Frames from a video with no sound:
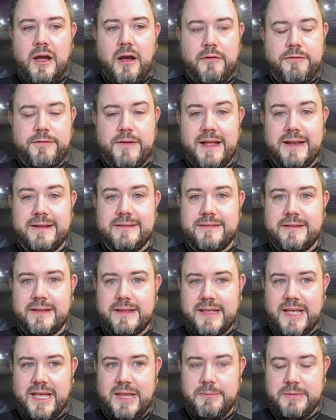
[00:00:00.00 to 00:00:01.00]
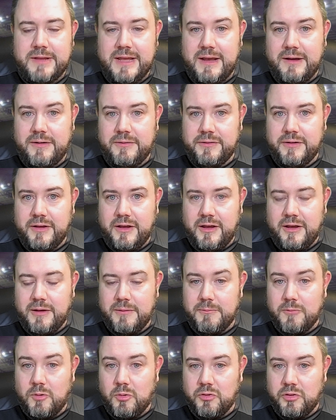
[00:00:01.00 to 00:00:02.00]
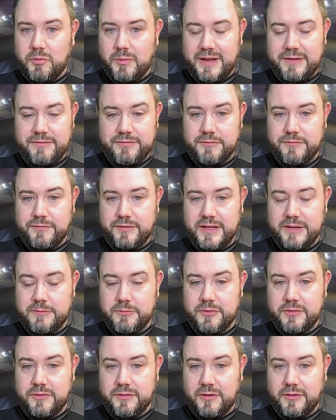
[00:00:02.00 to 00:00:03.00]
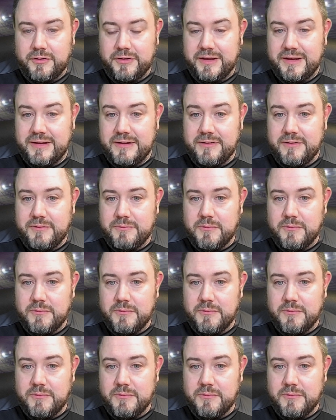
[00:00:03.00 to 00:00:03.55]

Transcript: fans that came down all the way from Fleetwood on a